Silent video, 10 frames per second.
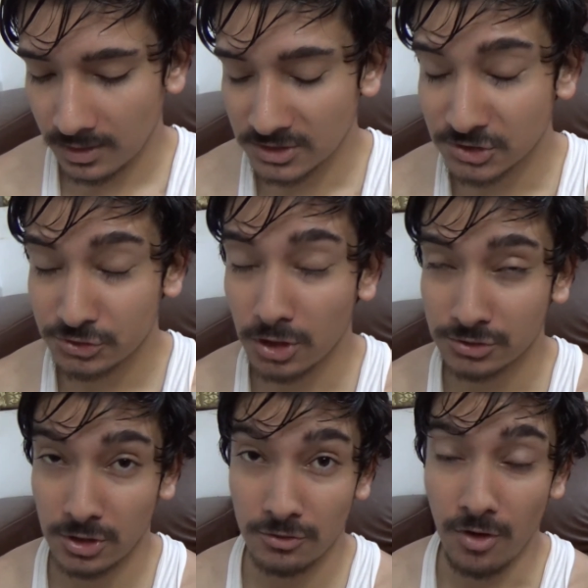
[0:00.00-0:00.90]

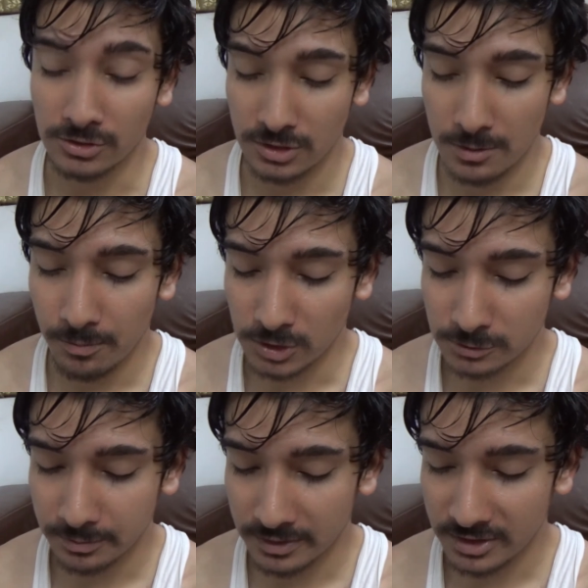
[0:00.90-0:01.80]
structural functional
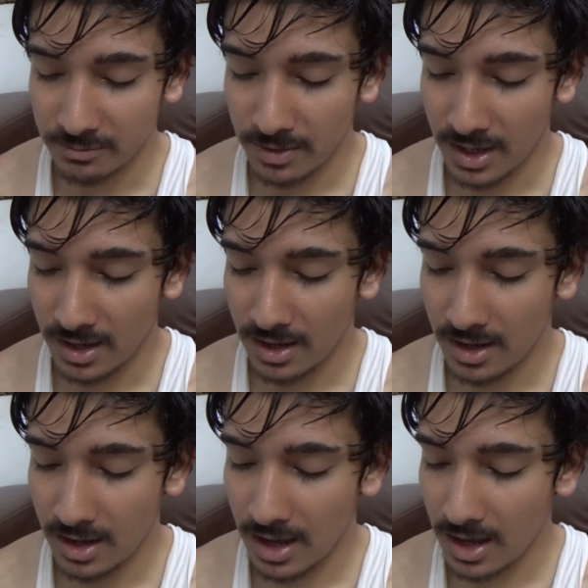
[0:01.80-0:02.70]
perspective,
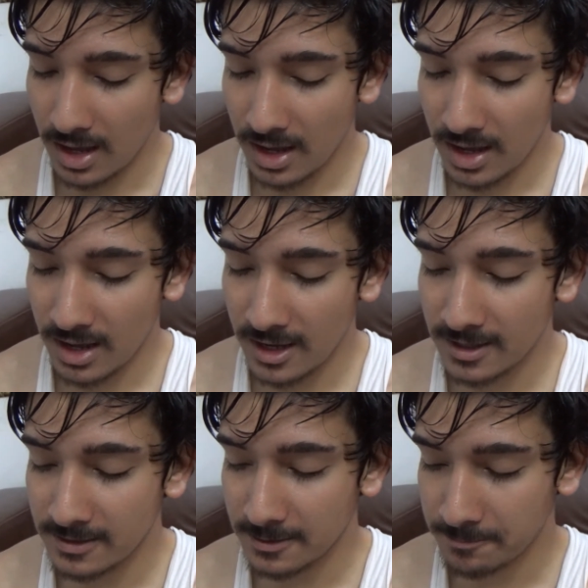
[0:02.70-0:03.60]

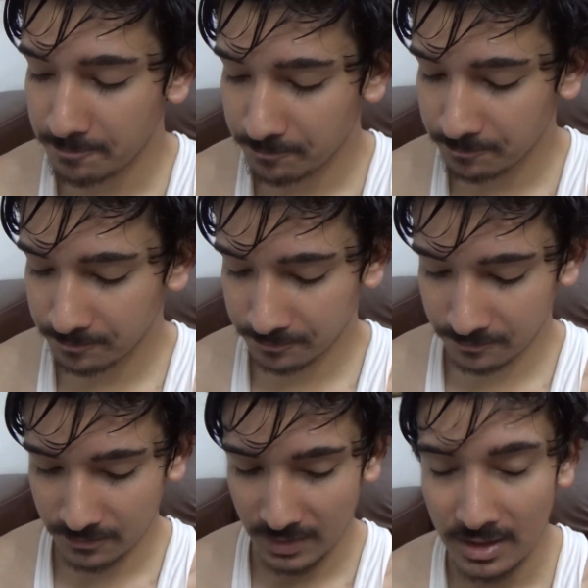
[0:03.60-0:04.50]
and
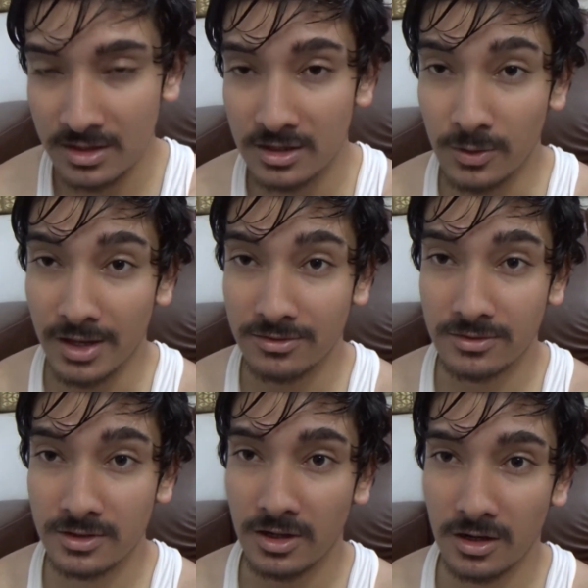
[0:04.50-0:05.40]
you can
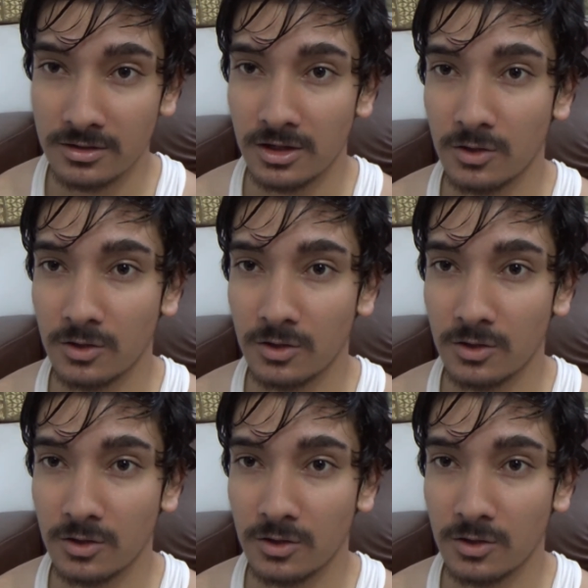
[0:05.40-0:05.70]
see here the